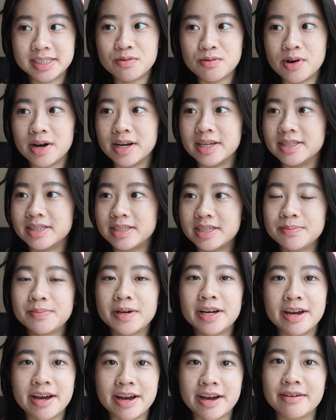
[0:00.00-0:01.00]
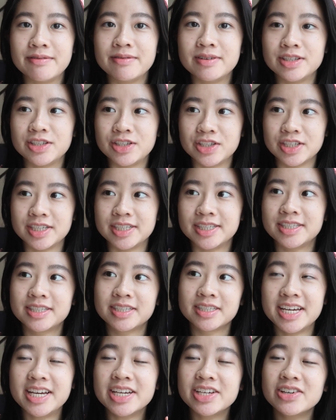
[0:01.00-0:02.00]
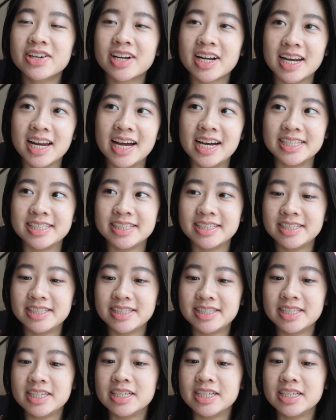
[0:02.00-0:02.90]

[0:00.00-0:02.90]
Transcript: one tip I have is just take your classes